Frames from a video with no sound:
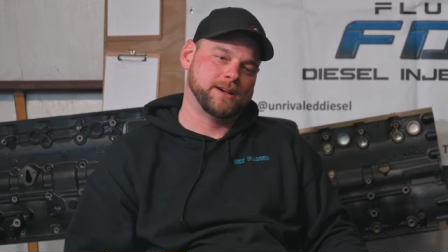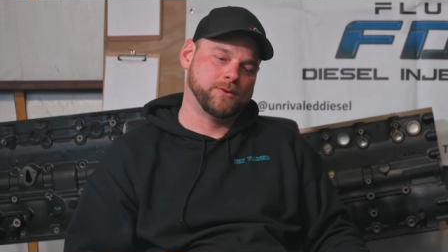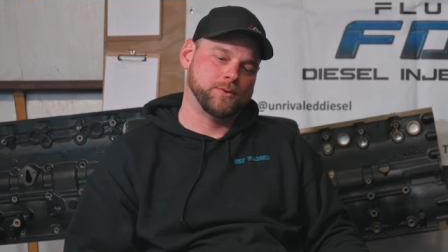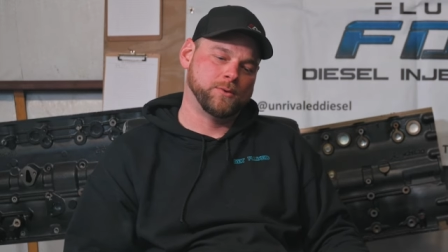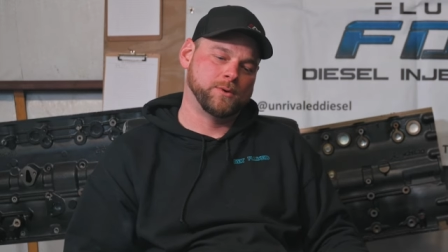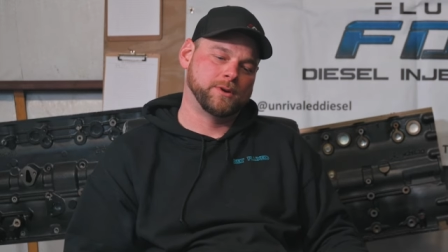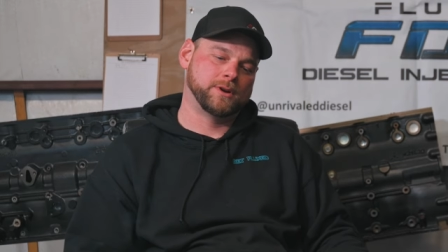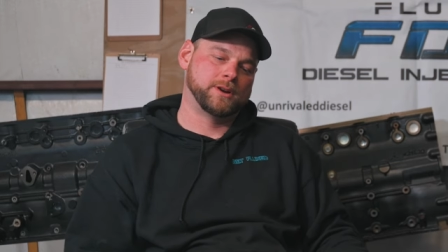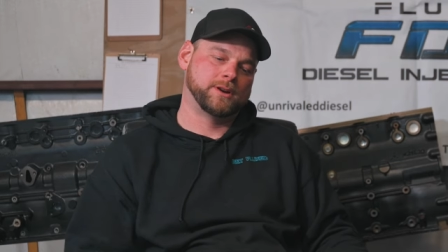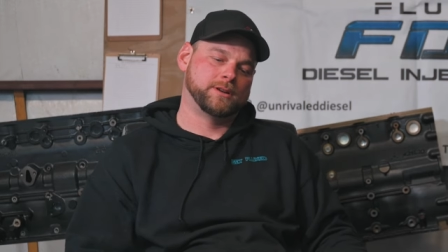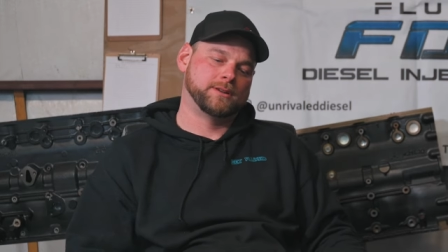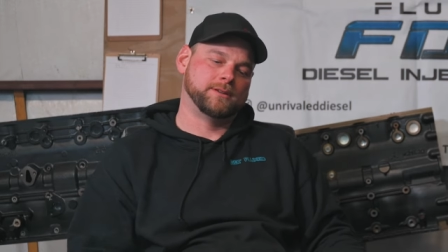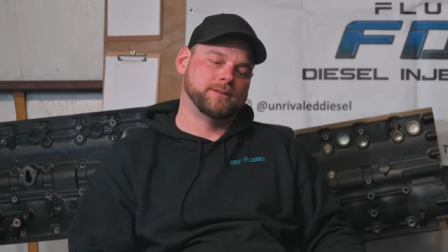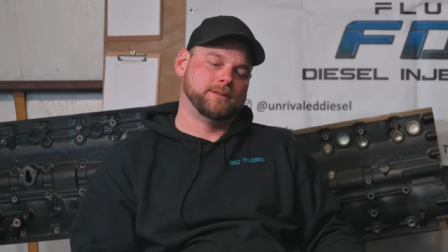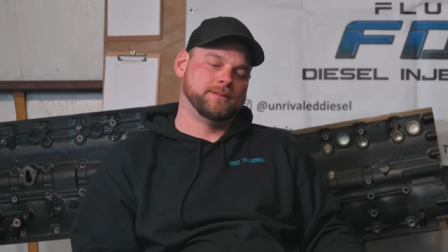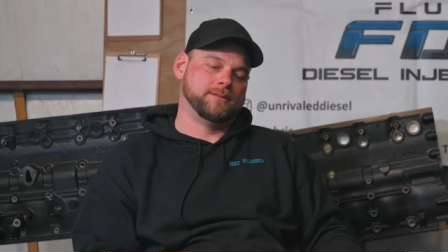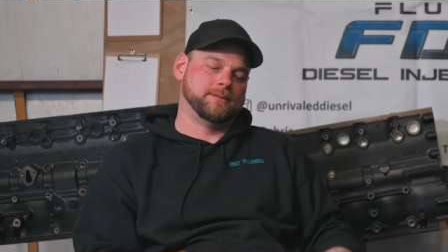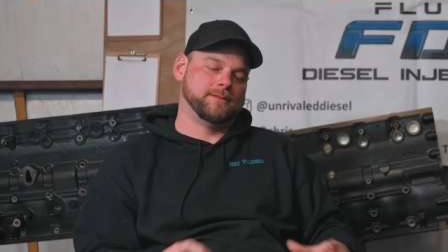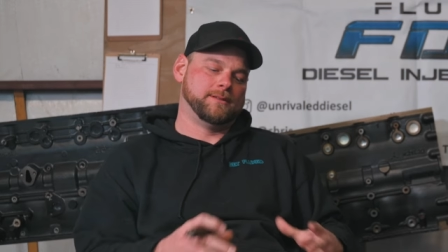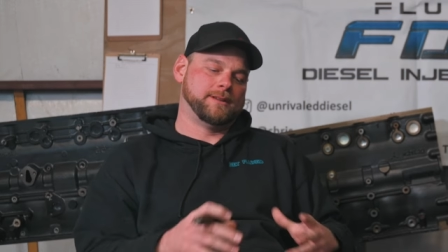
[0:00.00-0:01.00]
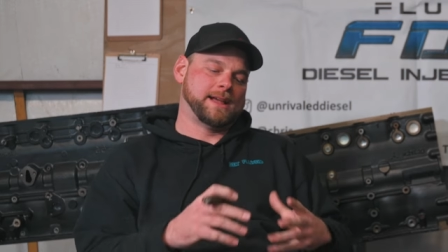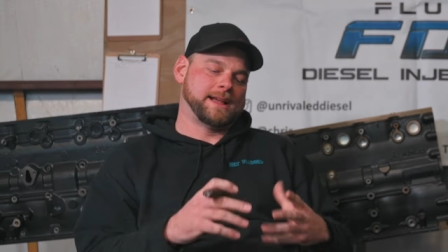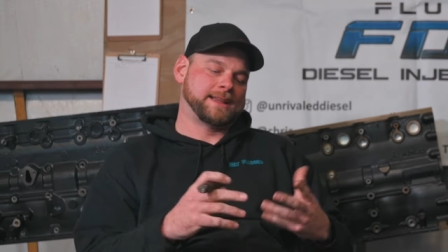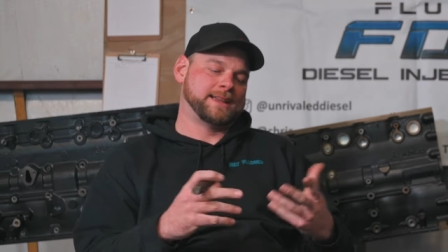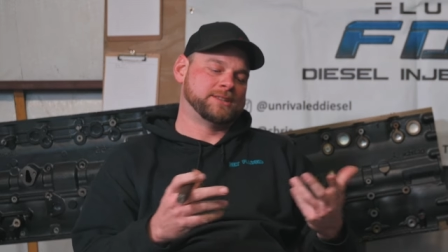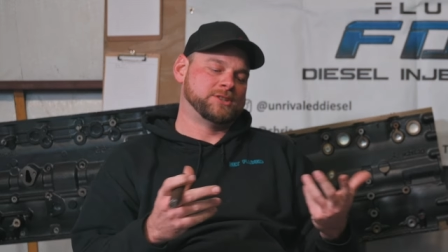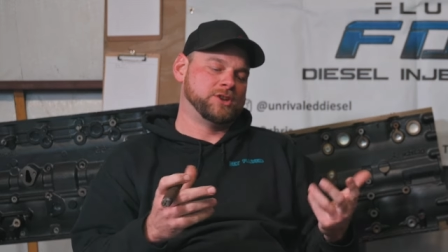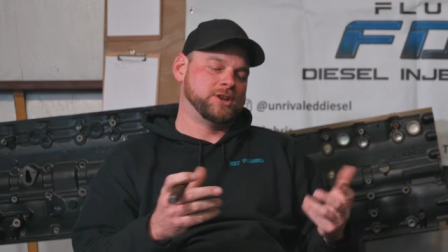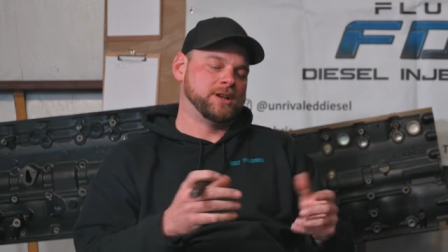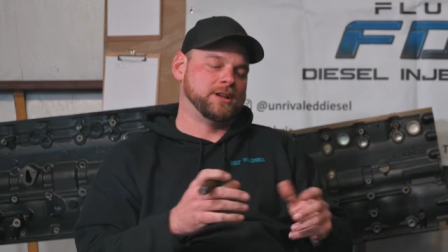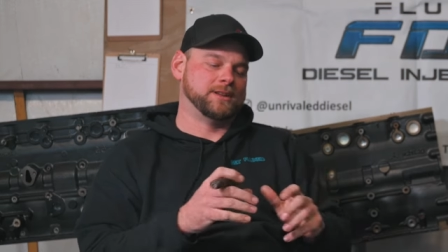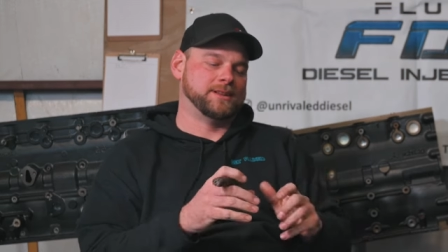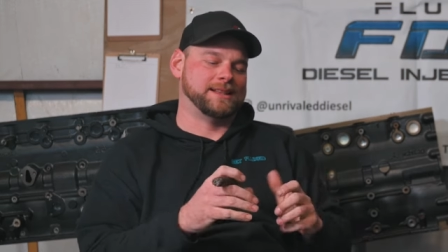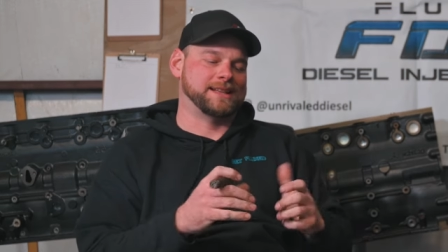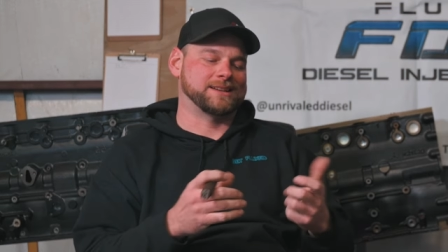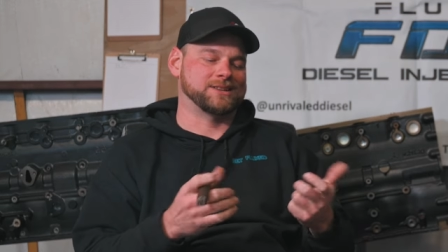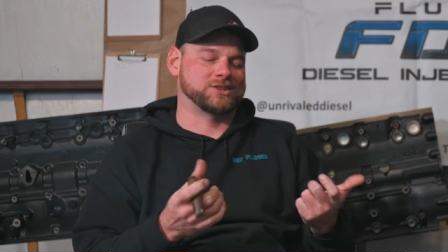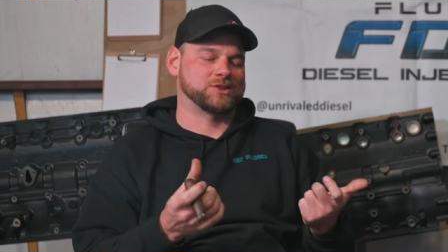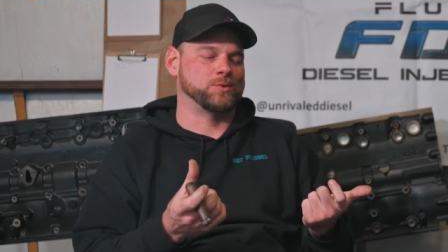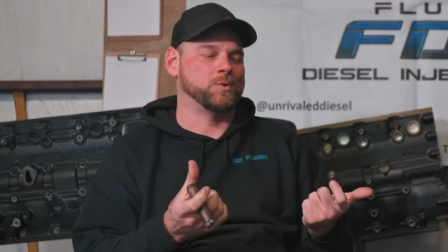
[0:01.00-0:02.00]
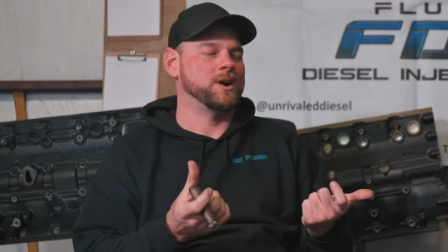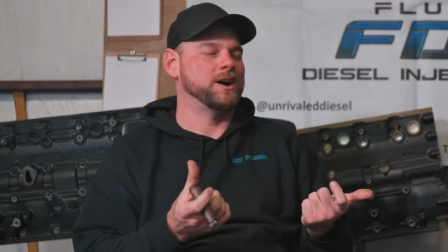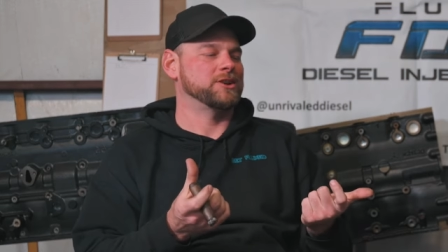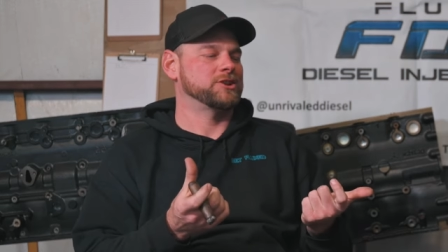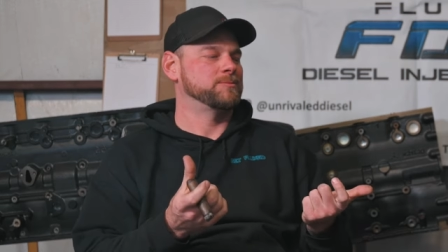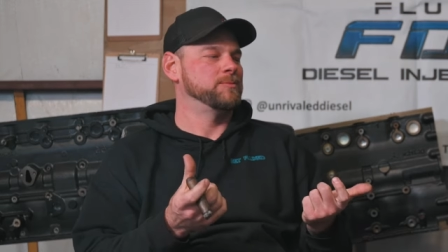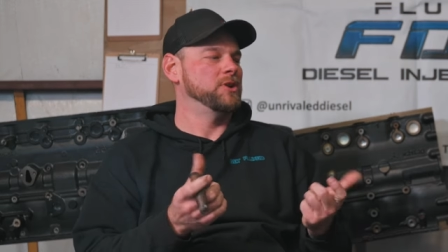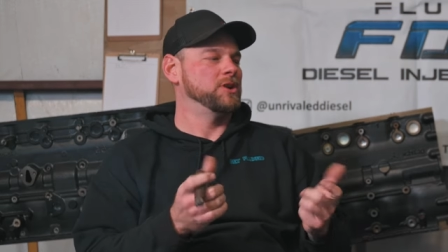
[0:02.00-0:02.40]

ordered, I guess you call it like a swatch